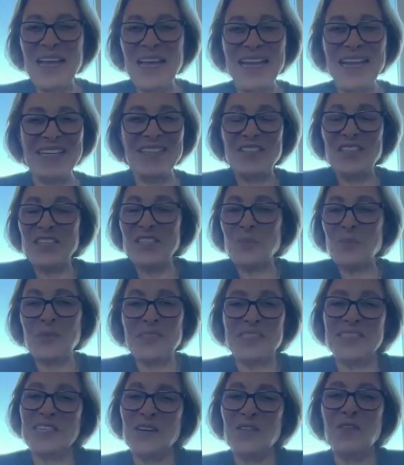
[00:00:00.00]
he just
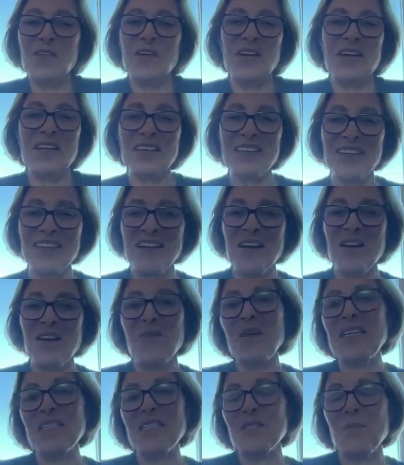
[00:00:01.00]
was different,
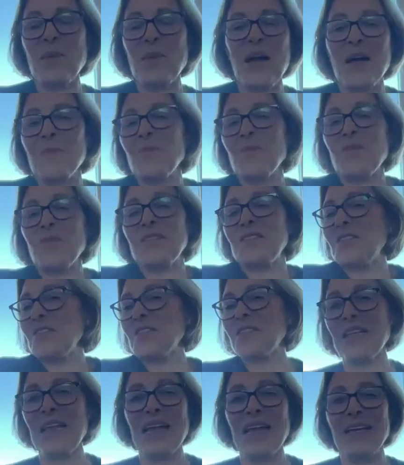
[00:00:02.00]
and his mom was
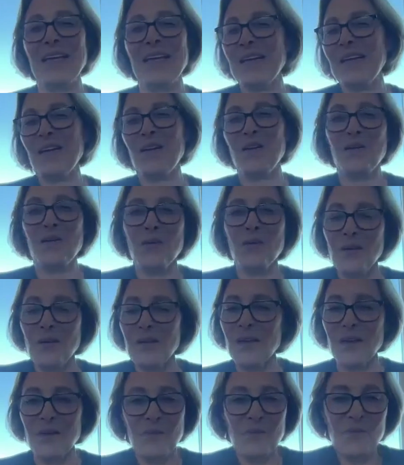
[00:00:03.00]
like,
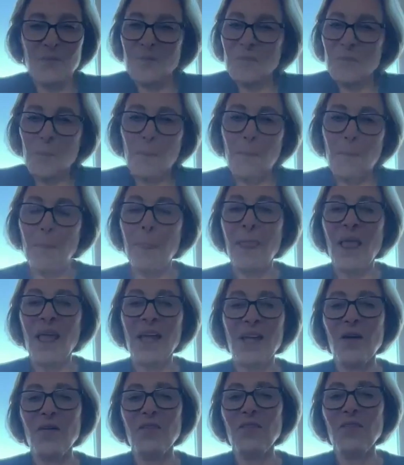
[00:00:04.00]
cool,
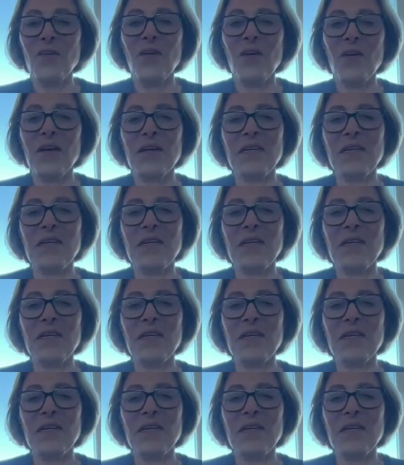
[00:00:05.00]
go for it.